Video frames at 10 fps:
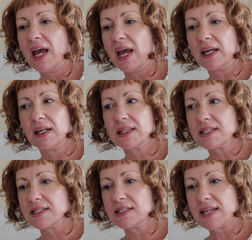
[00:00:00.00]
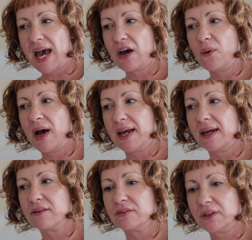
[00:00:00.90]
And this is how I
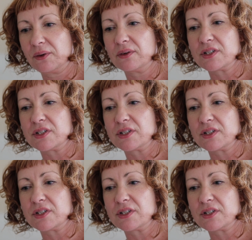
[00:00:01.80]
have learned